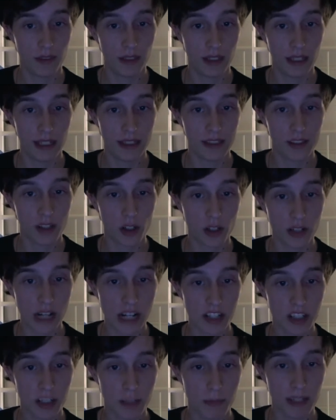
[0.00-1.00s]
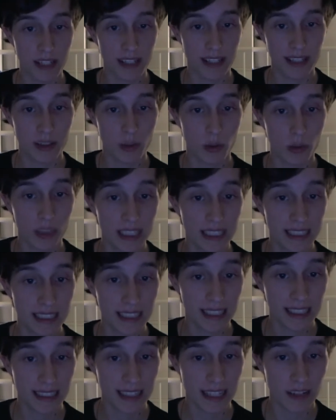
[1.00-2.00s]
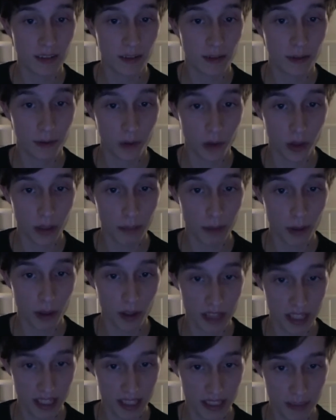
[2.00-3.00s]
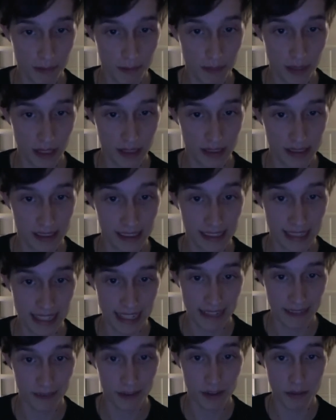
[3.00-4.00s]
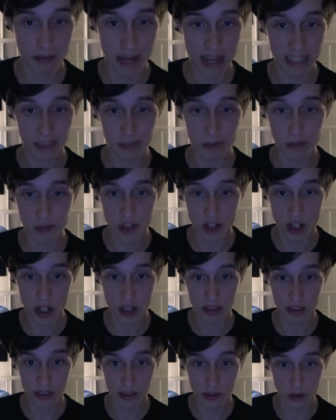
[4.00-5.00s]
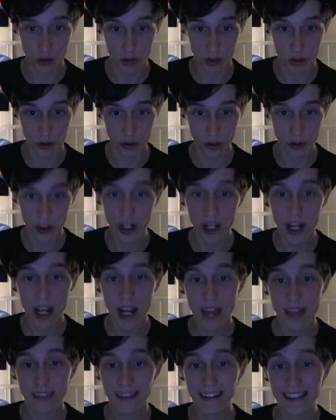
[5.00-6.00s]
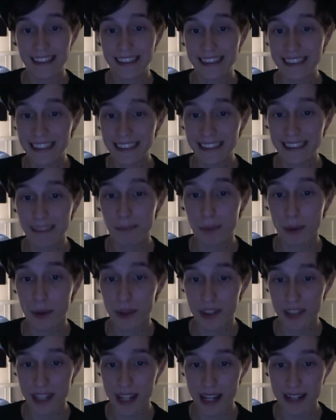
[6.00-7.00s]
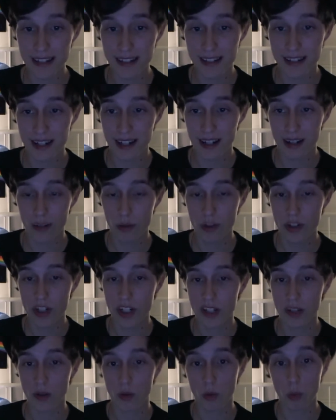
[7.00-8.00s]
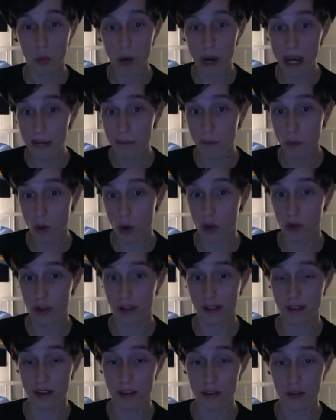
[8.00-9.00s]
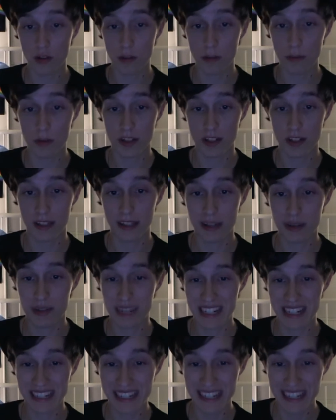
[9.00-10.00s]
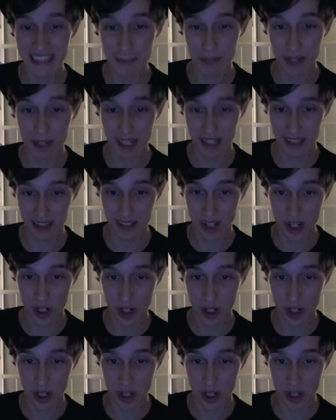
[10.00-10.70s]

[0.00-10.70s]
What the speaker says: it turned out to be that 26 out of 40 participants gave the maximum shock to the learner. That is 60%, which is way more than the 3% that was anticipated